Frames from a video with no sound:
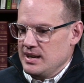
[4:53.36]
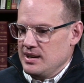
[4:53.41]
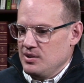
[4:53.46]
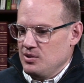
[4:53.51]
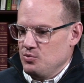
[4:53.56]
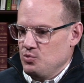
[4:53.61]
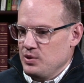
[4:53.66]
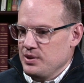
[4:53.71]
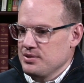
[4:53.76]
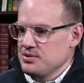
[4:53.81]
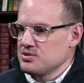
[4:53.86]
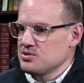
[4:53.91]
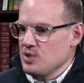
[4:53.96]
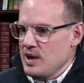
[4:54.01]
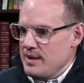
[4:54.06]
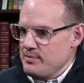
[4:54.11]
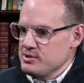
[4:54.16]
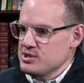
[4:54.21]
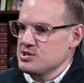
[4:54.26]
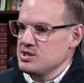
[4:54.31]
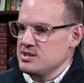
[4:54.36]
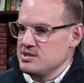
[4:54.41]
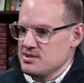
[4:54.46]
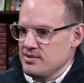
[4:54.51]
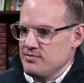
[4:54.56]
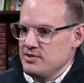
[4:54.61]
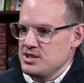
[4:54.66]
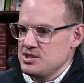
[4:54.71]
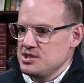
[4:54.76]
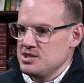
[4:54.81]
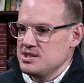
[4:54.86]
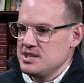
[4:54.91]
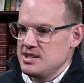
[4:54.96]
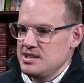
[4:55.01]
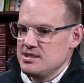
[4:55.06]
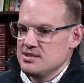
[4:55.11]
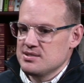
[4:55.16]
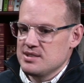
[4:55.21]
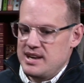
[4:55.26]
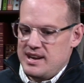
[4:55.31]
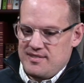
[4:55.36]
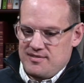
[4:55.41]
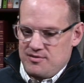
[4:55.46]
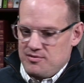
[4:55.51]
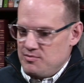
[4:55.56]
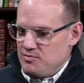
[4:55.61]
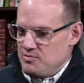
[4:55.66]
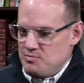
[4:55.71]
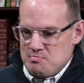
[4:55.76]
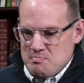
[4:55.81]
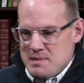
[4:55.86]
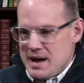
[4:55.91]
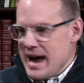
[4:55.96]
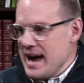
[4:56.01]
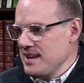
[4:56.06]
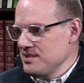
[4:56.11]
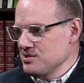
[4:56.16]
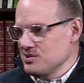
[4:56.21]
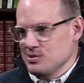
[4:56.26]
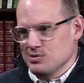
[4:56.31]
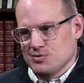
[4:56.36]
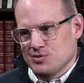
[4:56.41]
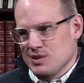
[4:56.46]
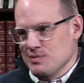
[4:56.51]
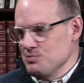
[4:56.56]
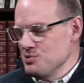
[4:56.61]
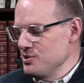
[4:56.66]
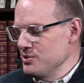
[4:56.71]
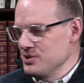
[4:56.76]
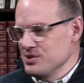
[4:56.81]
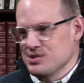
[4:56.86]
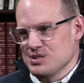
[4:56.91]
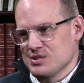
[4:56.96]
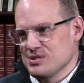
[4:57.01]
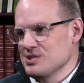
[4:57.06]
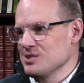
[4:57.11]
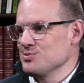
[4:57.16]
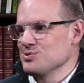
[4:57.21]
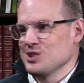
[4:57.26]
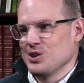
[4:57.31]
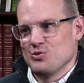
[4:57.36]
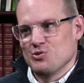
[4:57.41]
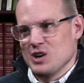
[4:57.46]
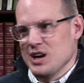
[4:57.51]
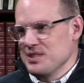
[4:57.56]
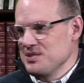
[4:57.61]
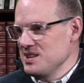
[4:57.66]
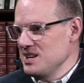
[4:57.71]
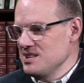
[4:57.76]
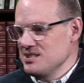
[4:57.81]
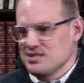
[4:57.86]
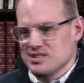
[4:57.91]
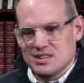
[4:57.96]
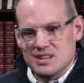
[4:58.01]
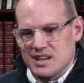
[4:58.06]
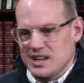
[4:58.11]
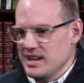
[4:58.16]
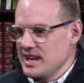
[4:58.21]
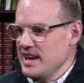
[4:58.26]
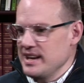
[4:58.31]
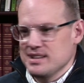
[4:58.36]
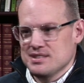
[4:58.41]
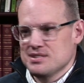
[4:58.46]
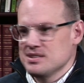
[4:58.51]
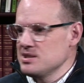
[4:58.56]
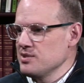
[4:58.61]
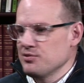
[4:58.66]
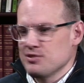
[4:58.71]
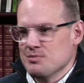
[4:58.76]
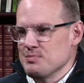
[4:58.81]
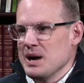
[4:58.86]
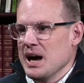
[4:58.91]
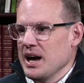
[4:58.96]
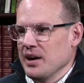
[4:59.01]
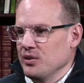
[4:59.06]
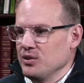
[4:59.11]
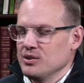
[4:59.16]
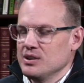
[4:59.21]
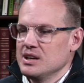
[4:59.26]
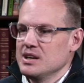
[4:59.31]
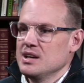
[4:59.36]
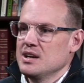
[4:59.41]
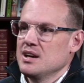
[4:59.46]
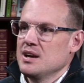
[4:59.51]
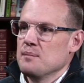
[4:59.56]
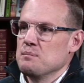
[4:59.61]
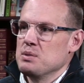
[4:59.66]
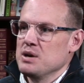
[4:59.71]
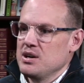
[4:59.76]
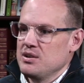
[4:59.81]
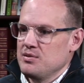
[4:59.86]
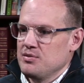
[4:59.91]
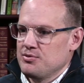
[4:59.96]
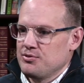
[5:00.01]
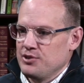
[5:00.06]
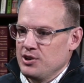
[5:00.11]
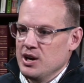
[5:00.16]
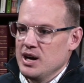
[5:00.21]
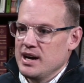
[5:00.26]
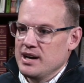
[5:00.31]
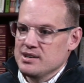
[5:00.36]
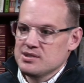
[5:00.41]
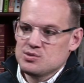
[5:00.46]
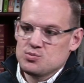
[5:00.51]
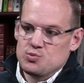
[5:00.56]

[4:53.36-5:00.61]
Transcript: with slot machines and VGTs. They have massive computer systems that run these. And again, it's a different model. But for us,